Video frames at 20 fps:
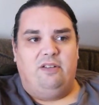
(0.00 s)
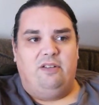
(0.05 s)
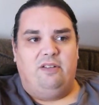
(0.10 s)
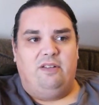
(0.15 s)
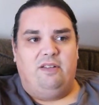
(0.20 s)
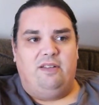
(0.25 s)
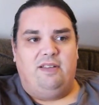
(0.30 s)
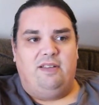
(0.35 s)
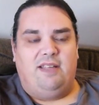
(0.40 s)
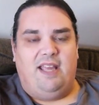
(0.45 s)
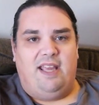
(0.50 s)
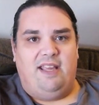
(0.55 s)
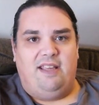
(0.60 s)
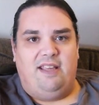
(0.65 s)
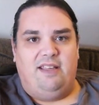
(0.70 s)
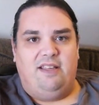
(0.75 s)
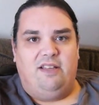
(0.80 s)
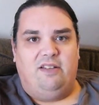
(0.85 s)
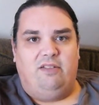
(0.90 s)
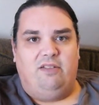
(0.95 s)

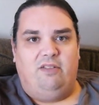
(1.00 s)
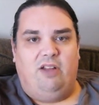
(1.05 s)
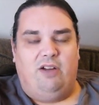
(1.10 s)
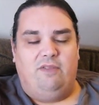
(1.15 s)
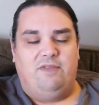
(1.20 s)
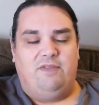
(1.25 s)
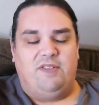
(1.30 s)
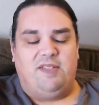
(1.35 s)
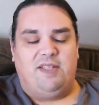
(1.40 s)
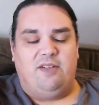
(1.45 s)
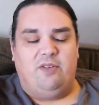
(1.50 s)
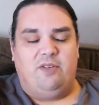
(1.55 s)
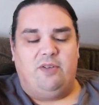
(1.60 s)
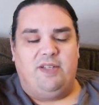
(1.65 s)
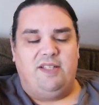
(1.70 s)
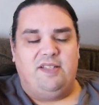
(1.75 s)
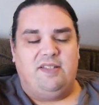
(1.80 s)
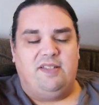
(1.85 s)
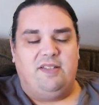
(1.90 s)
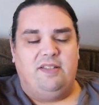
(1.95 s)
gay love
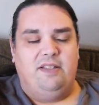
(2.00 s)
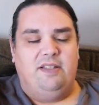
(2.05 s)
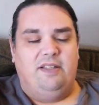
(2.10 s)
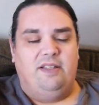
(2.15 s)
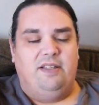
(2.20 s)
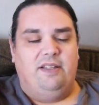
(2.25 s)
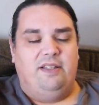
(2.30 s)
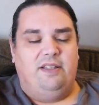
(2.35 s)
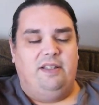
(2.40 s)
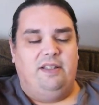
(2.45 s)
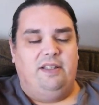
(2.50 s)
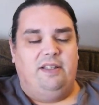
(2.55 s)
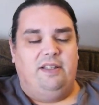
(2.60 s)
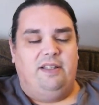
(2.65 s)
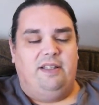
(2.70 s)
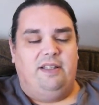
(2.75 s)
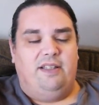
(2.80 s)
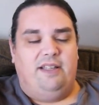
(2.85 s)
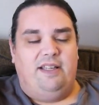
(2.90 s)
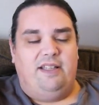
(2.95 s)
series.
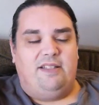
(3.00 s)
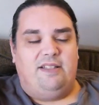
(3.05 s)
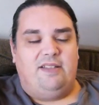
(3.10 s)
It's